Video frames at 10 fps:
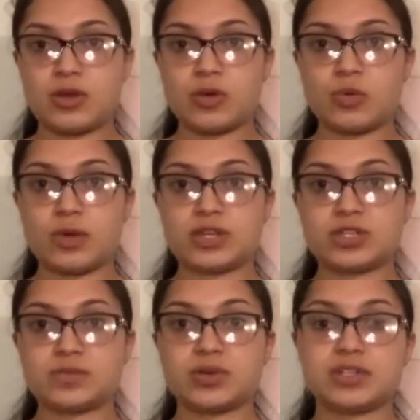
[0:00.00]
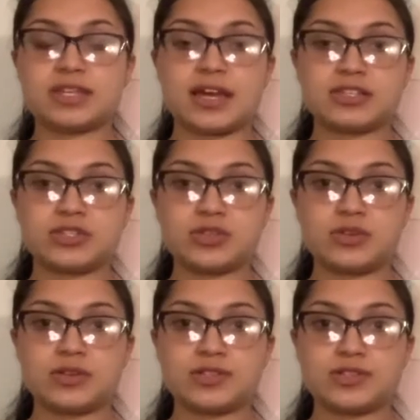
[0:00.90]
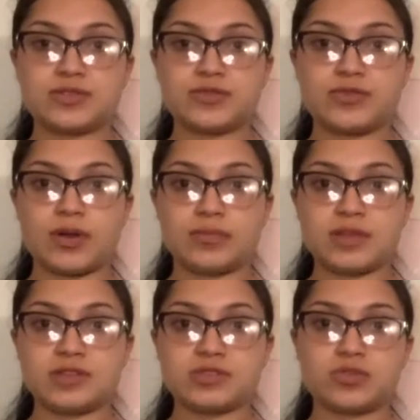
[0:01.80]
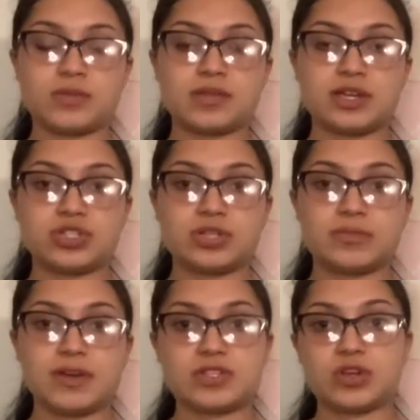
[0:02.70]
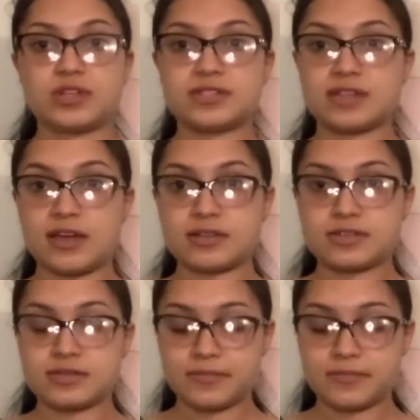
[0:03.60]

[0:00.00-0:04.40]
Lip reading: which protects students from the discrimination based on sex.